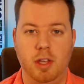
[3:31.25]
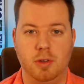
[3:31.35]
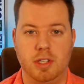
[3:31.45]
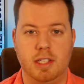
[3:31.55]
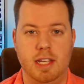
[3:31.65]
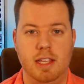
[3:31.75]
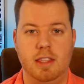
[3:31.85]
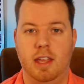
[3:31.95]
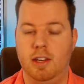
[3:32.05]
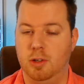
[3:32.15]
you'll see
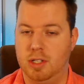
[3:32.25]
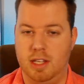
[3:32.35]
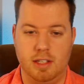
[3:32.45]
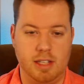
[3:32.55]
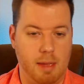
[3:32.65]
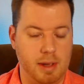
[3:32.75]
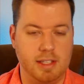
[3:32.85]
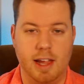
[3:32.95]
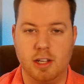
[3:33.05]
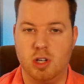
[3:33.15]
the same
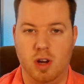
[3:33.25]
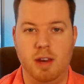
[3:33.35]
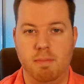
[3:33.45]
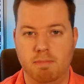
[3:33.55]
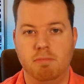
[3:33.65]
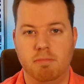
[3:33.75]
exact screen